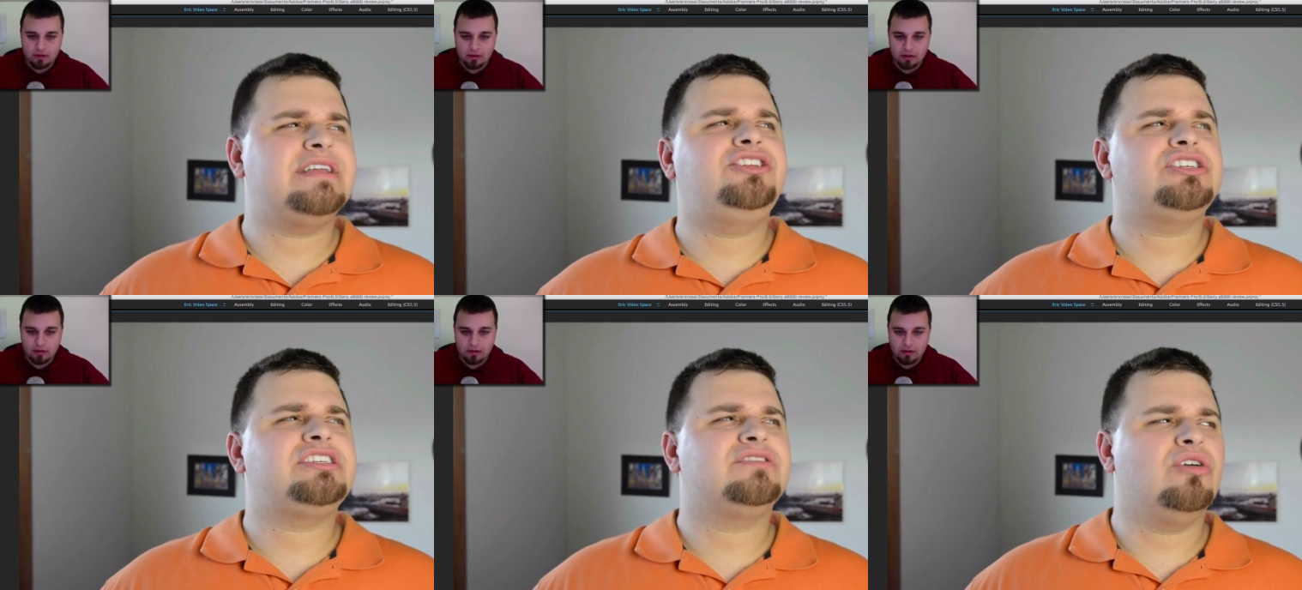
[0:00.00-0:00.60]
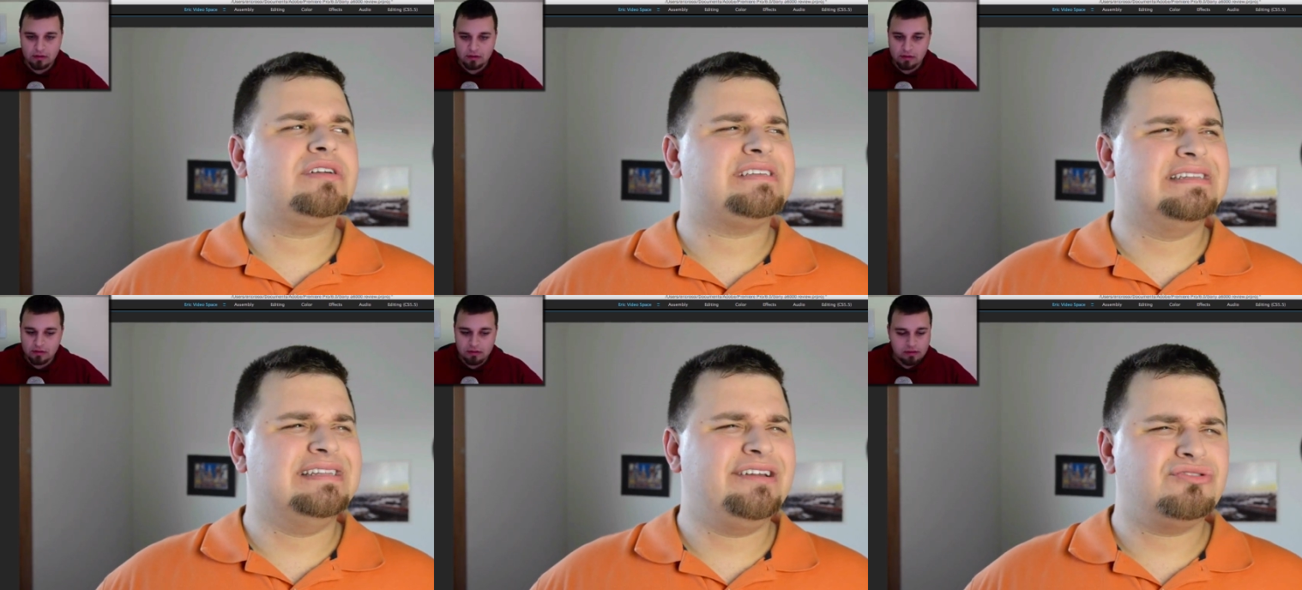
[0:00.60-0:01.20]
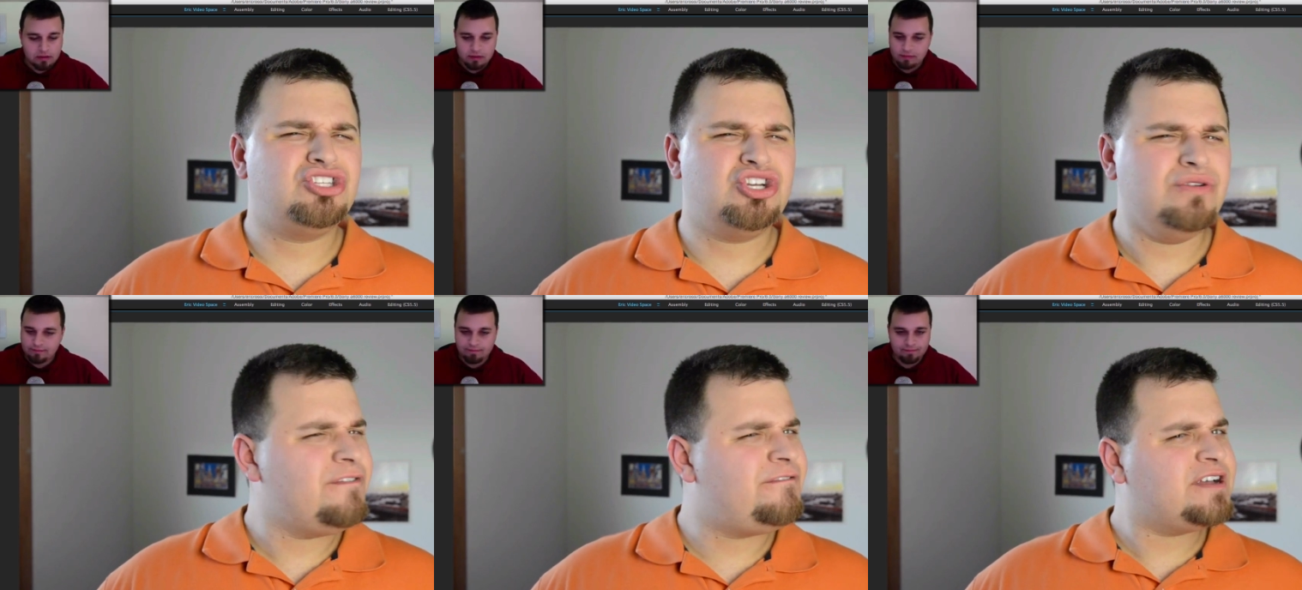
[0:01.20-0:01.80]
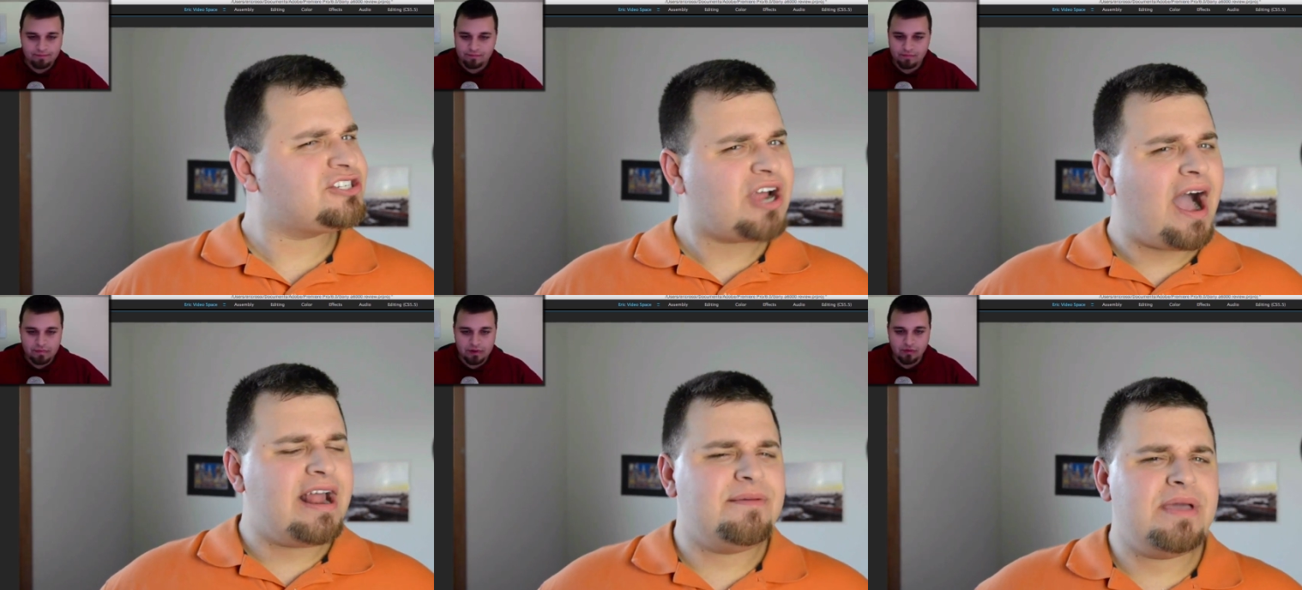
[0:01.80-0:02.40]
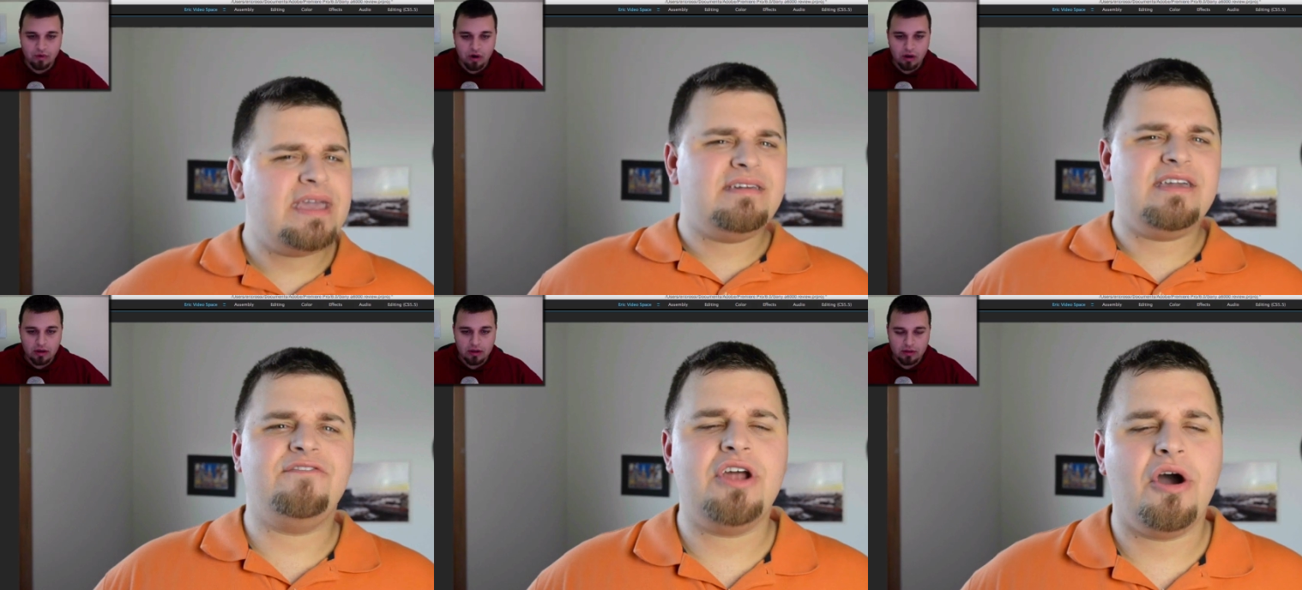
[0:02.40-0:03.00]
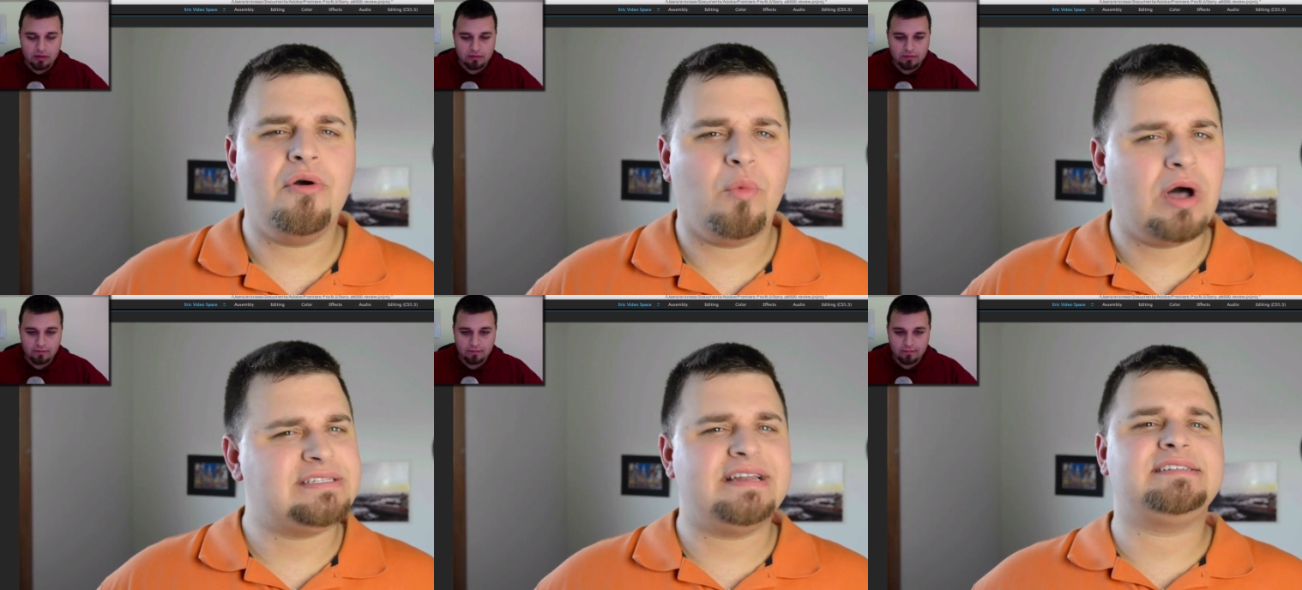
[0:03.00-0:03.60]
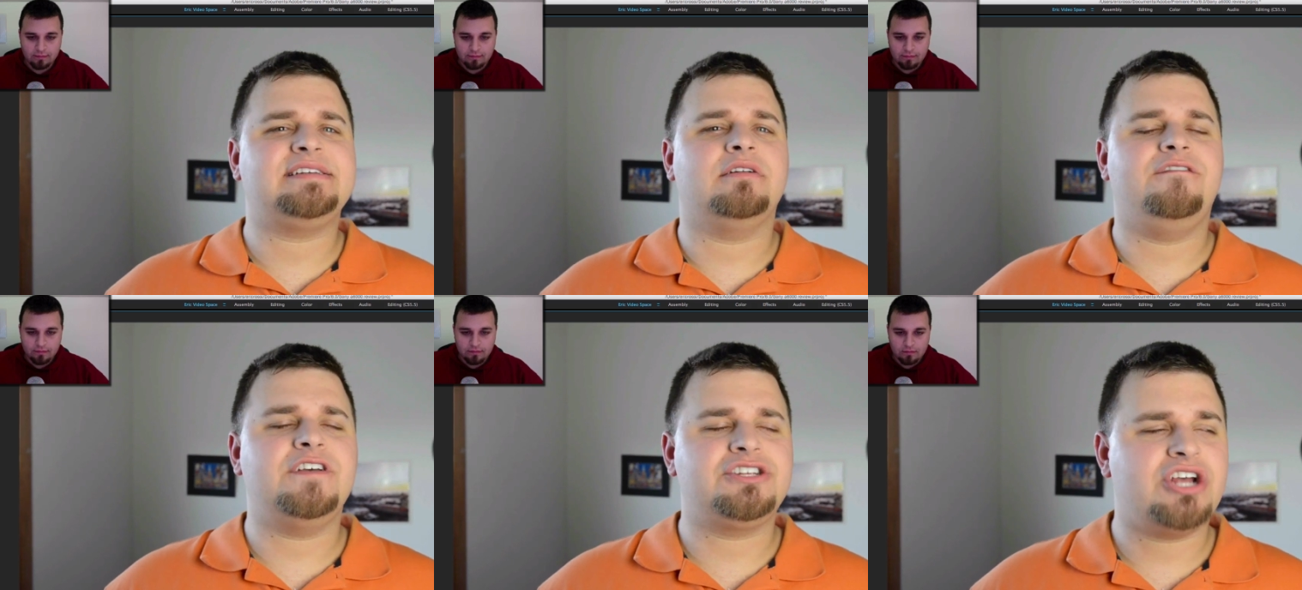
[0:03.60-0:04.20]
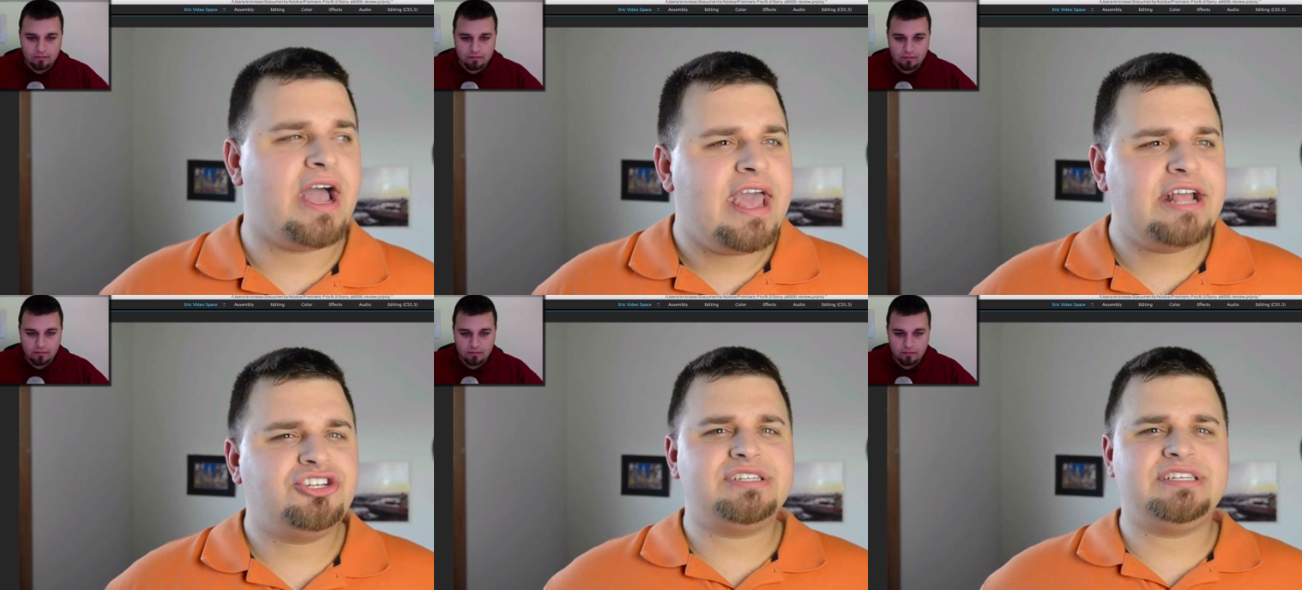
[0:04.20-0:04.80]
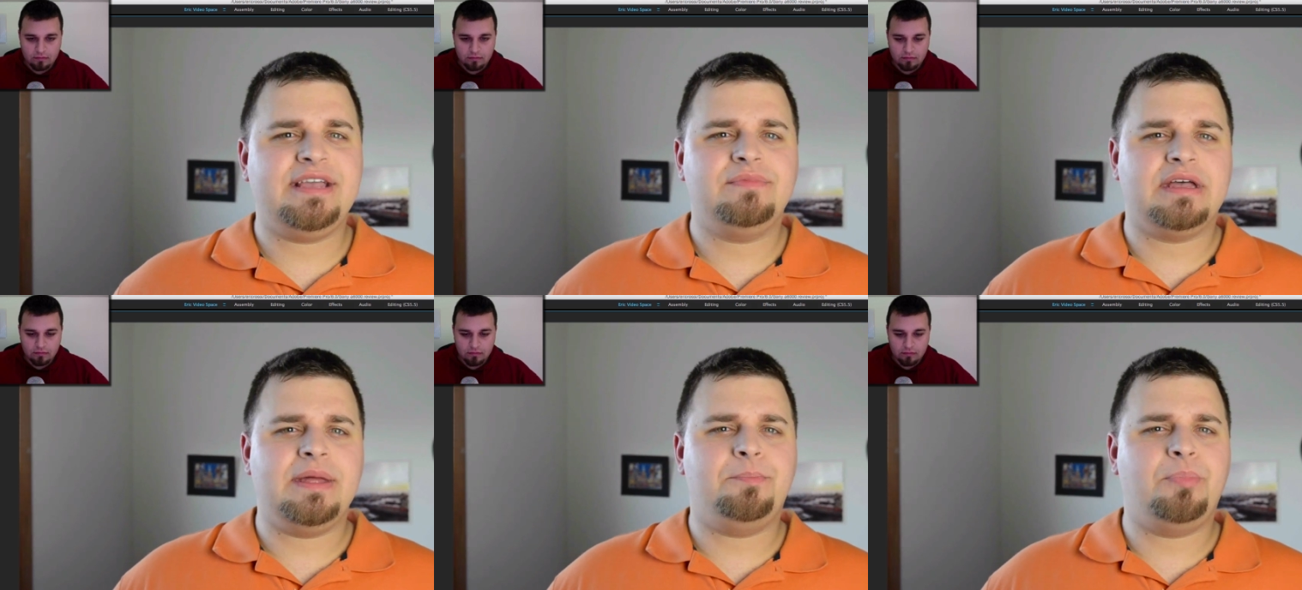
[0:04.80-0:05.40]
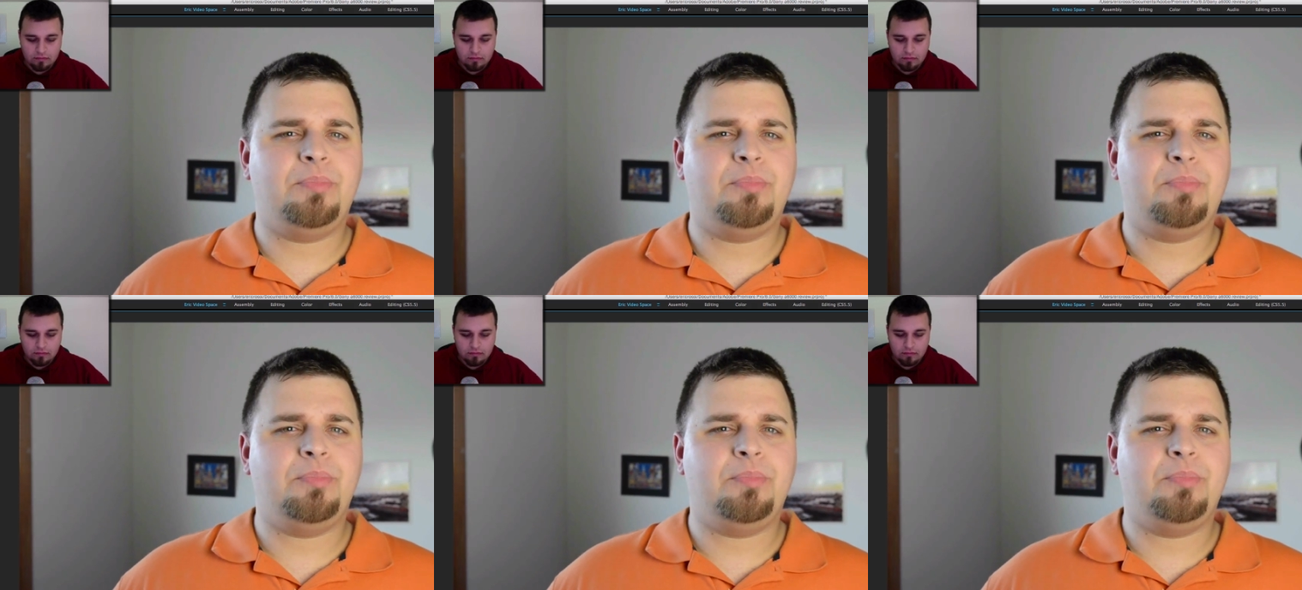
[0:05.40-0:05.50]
Speaker 1: It just looked a little too fisheye to me, even though it wasn't necessarily fisheye. It just seemed. A...